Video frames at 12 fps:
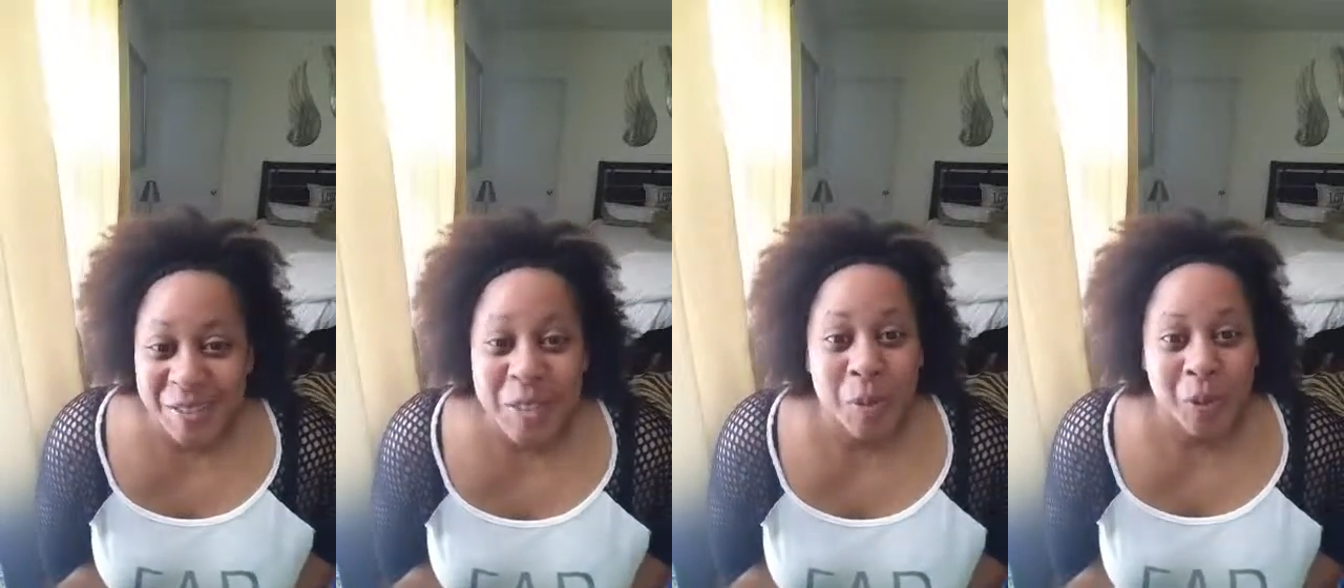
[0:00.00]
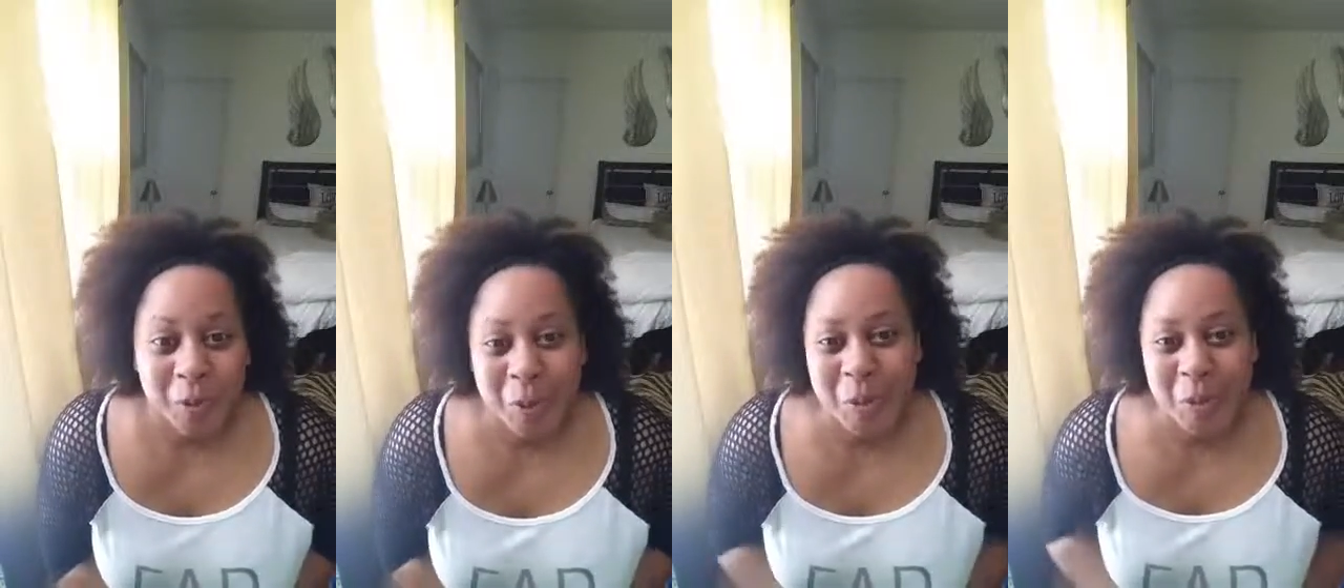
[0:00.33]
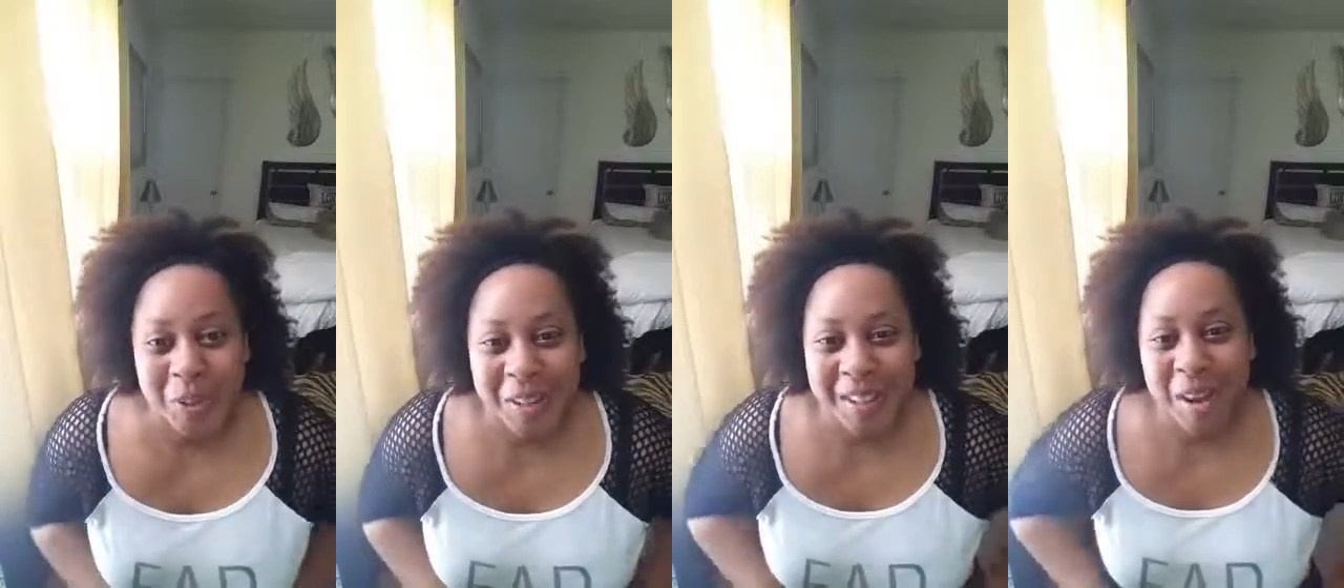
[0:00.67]
It was my first
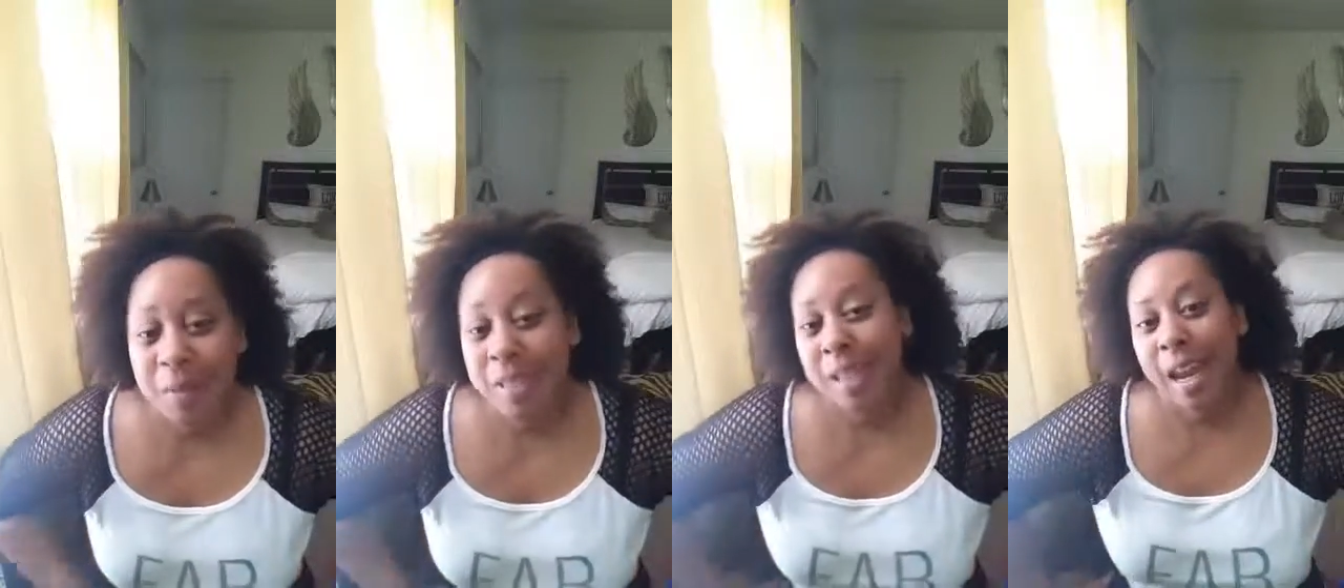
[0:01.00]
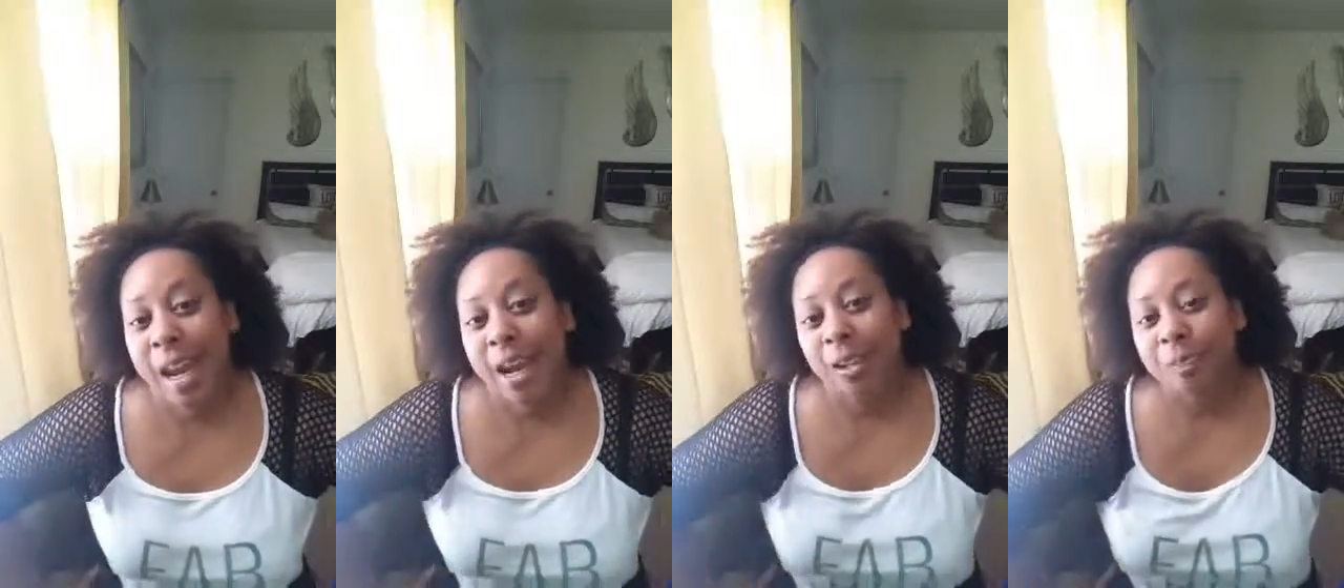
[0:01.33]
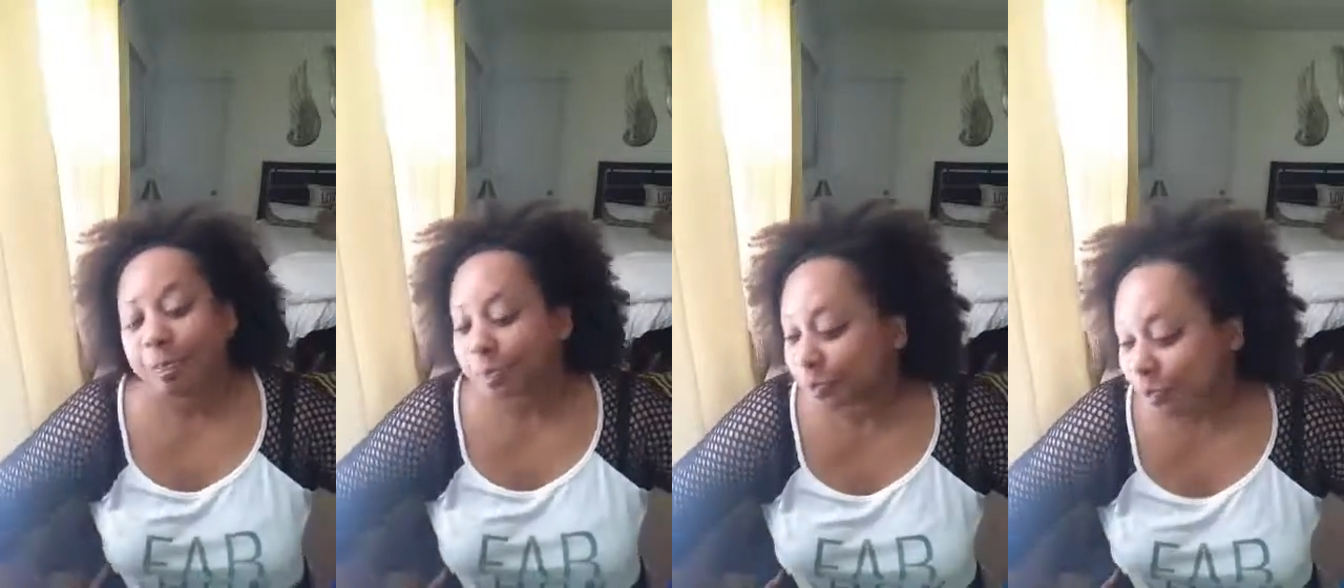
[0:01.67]
one. I was scared